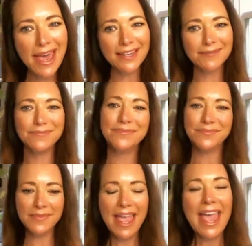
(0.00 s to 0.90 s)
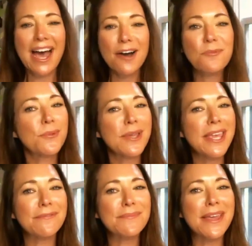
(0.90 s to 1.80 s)
Ed, where we
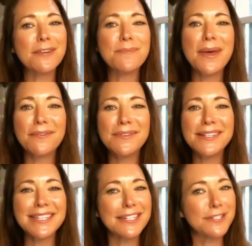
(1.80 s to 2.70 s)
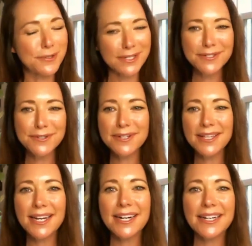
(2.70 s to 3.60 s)
have made metaphysics crystal
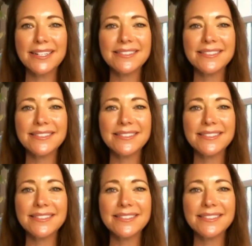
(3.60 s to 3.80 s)
clear.